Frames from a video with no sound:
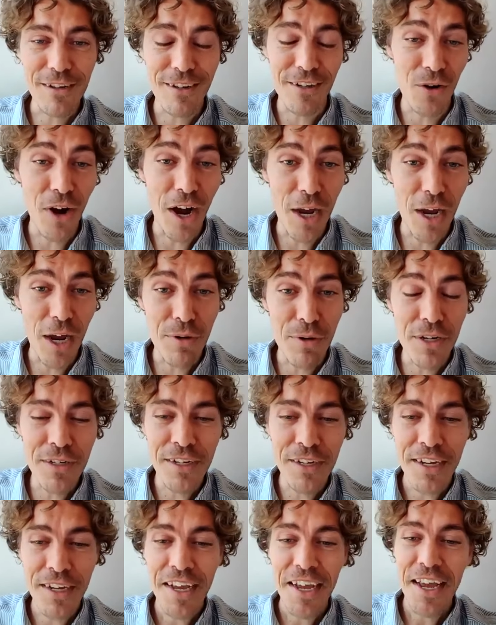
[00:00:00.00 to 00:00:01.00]

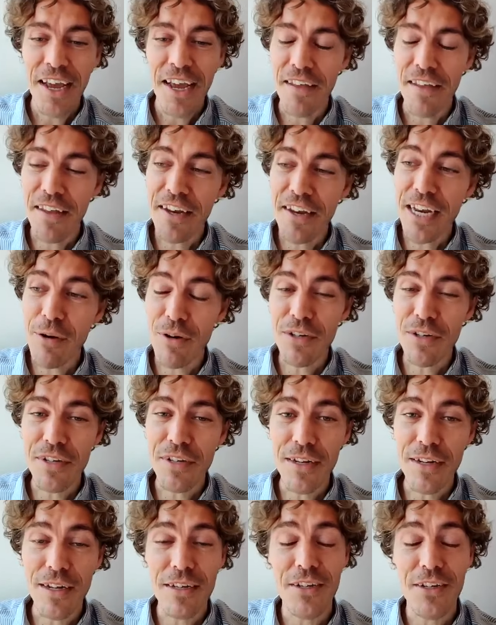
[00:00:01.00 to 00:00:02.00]
hybrids. And then they were
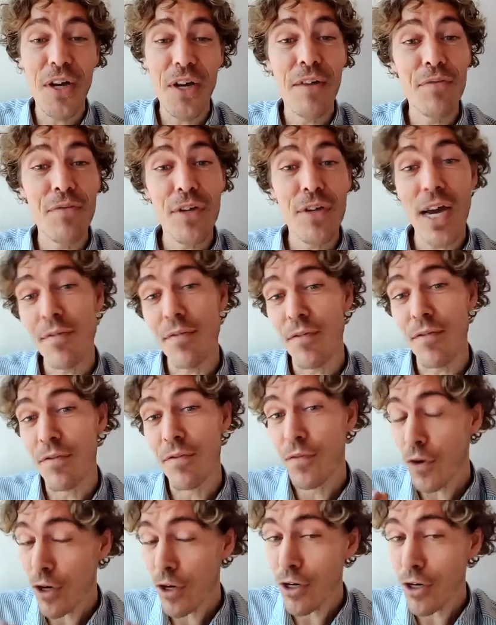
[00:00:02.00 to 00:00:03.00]
saying that if you have a
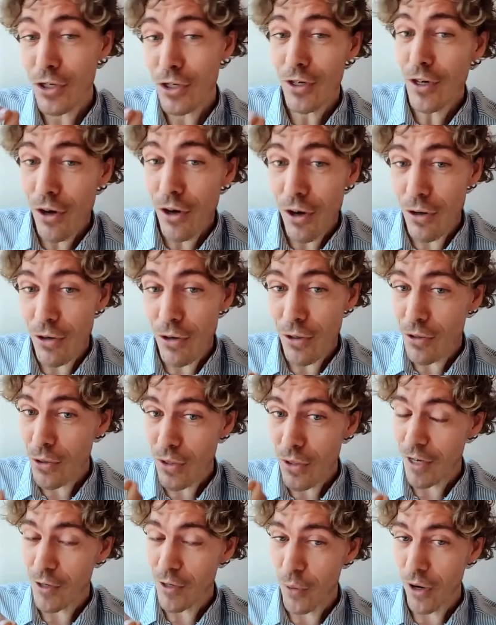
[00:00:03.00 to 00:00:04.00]
virgin girl do
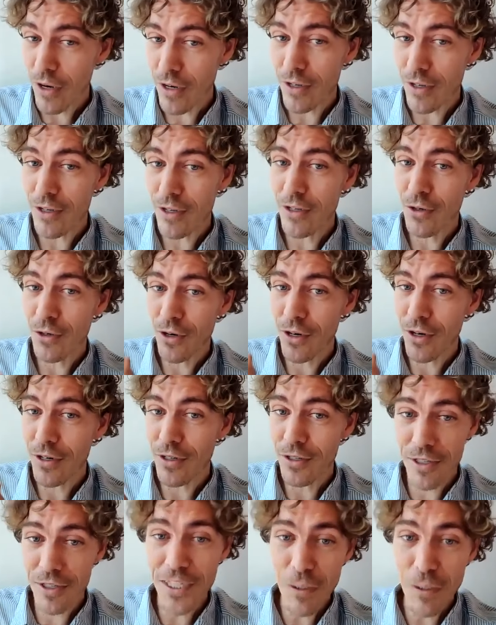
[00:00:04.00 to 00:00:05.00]
that work, your
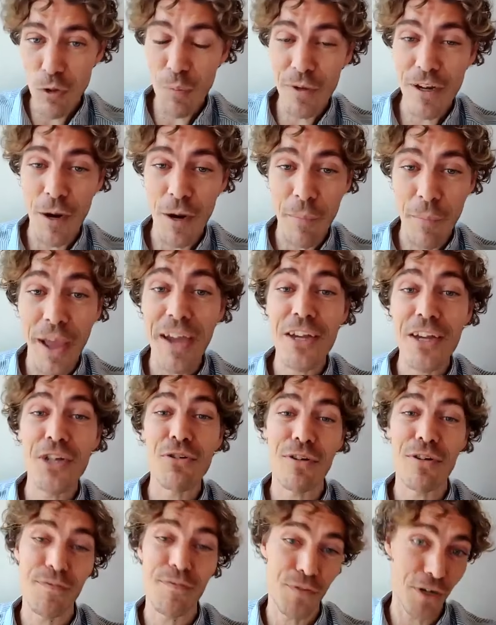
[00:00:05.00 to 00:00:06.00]
seed will become
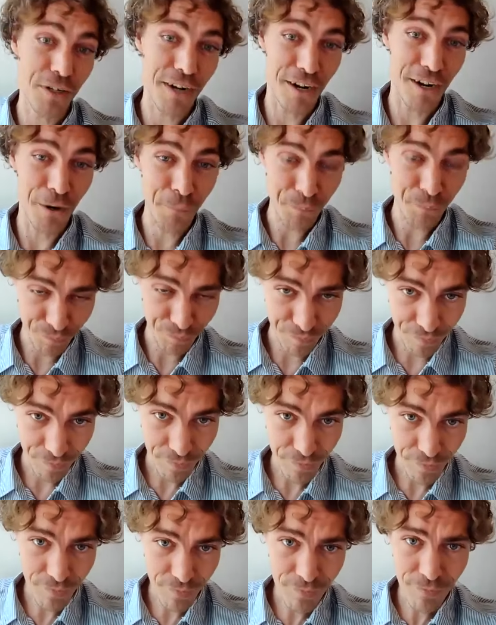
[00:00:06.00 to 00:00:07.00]
extra fertile.
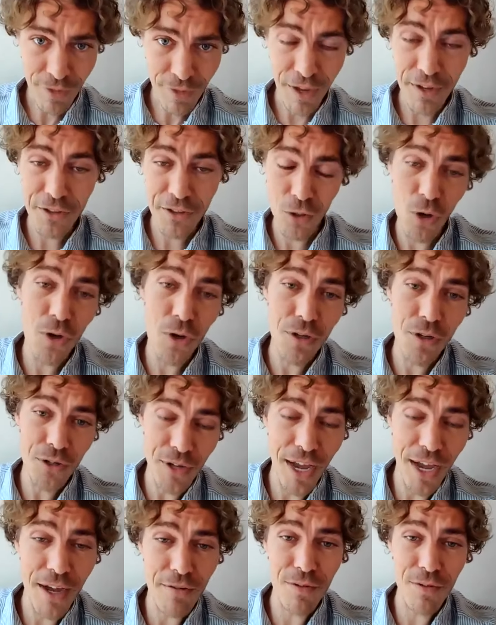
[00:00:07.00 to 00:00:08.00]
So you
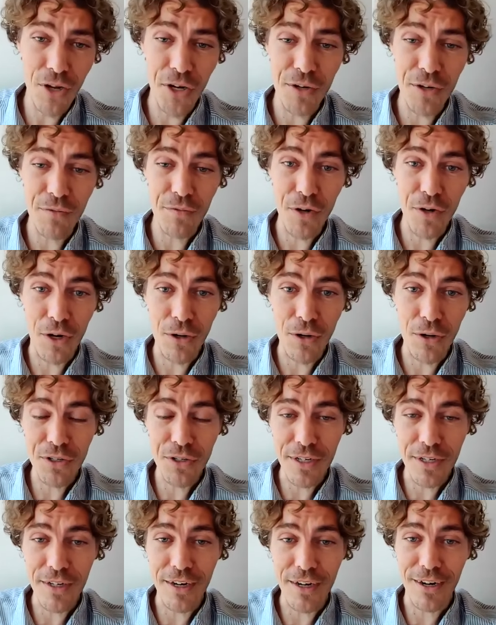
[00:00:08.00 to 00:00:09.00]
have a lot of girls
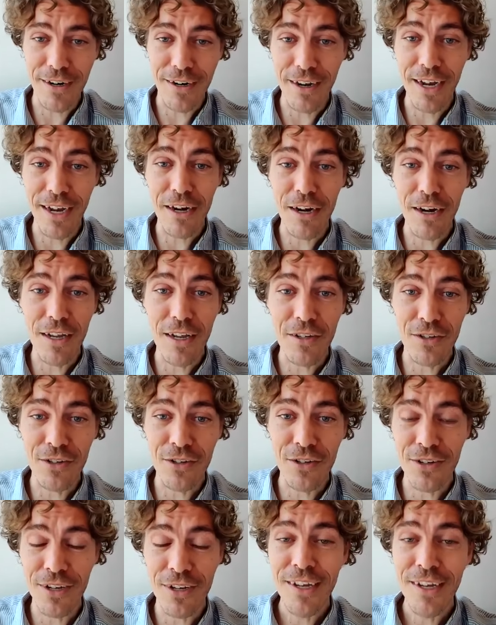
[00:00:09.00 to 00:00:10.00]
in their
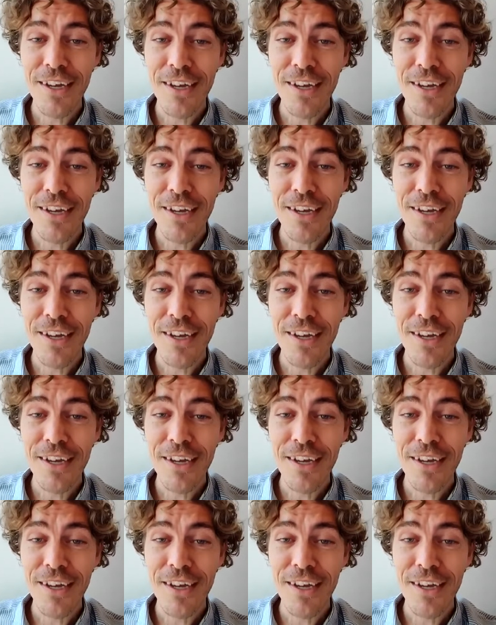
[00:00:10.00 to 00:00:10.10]
adolescent